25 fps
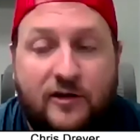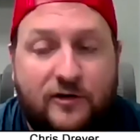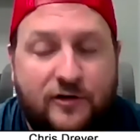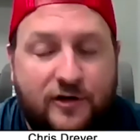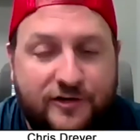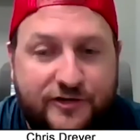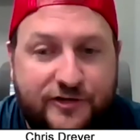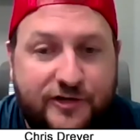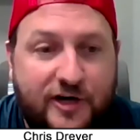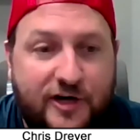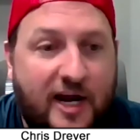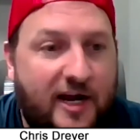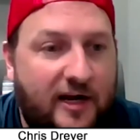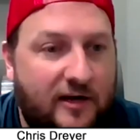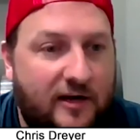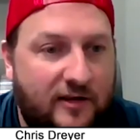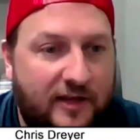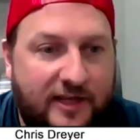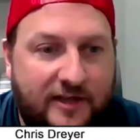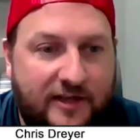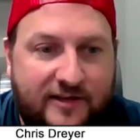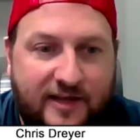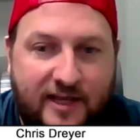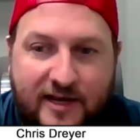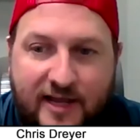Chris Dreyer,
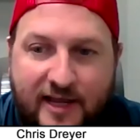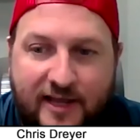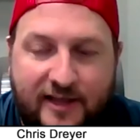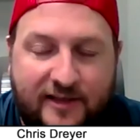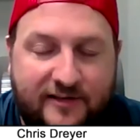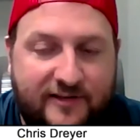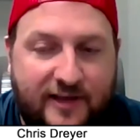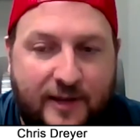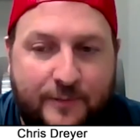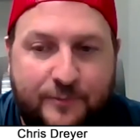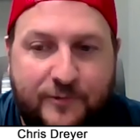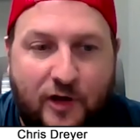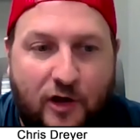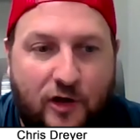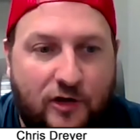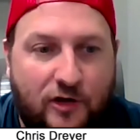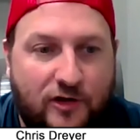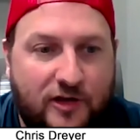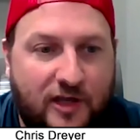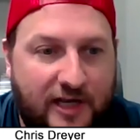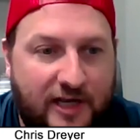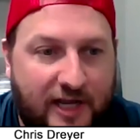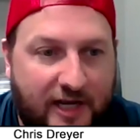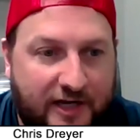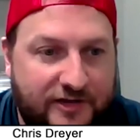LinkedIn. I accept all
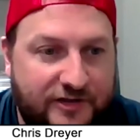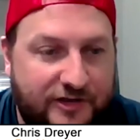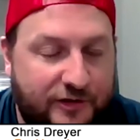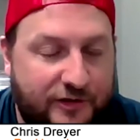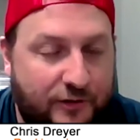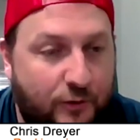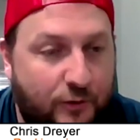connection